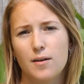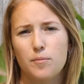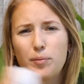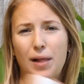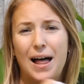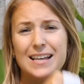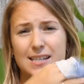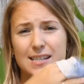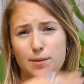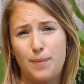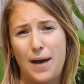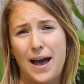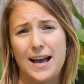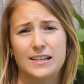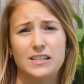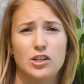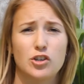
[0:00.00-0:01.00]
Plastic
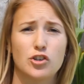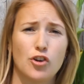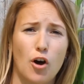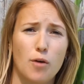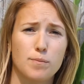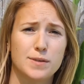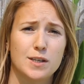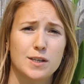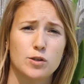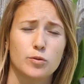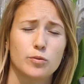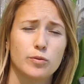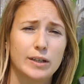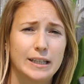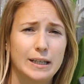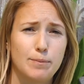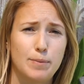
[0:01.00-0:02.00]
bags in shops is a
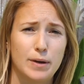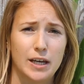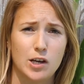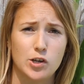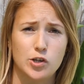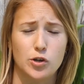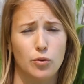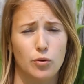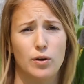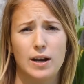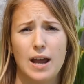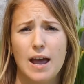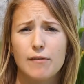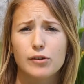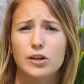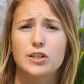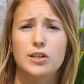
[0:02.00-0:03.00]
really big issue and
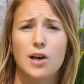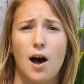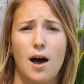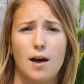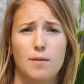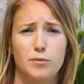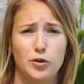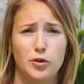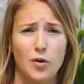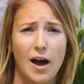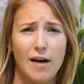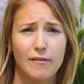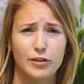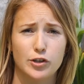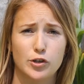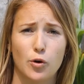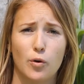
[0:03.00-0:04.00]
every time you
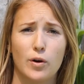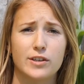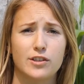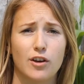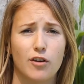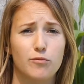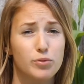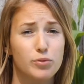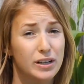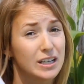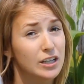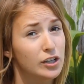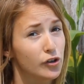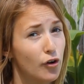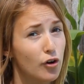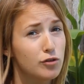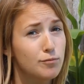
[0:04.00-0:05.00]
have the choice of bringing
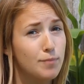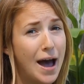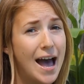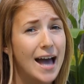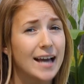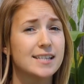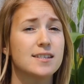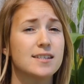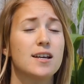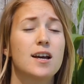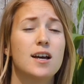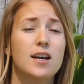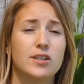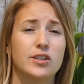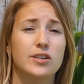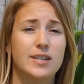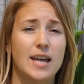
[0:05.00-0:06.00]
your own bags
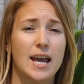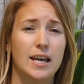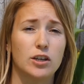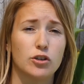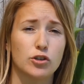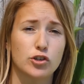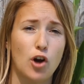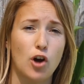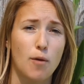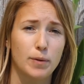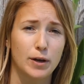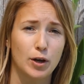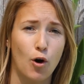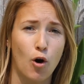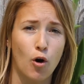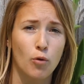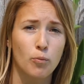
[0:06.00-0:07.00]
to take your shopping
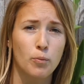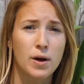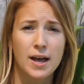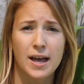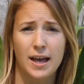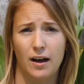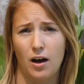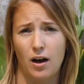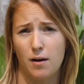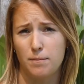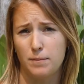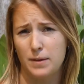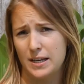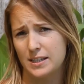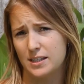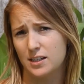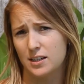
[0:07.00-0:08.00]
home um,
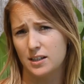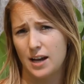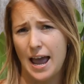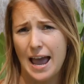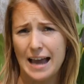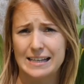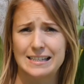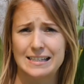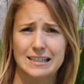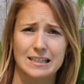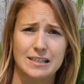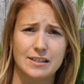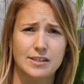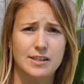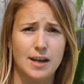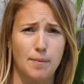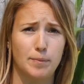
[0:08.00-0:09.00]
is an excellent
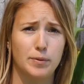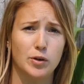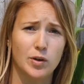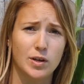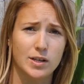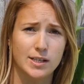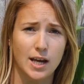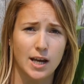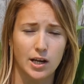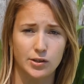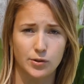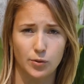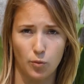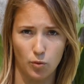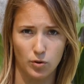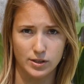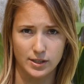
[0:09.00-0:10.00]
step you can take
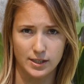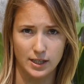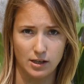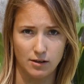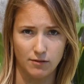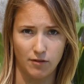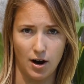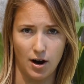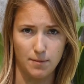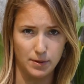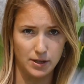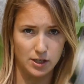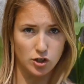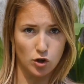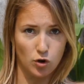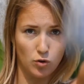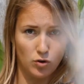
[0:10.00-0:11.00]
towards the
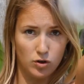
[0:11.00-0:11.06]
environment.